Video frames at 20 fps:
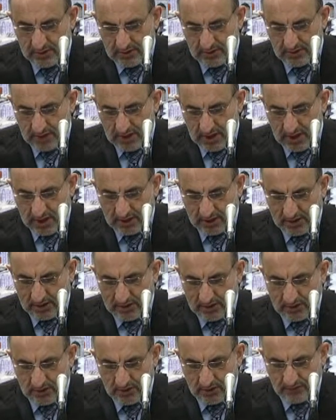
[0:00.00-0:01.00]

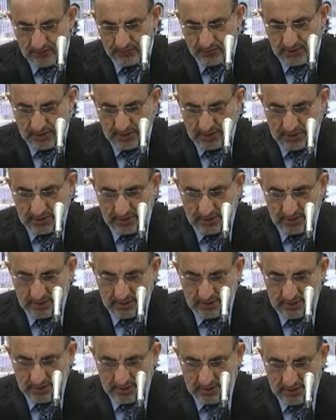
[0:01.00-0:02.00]
regardless of whether
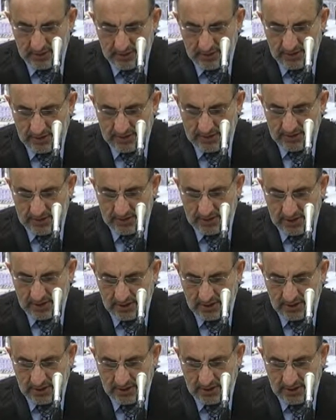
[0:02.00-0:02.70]
this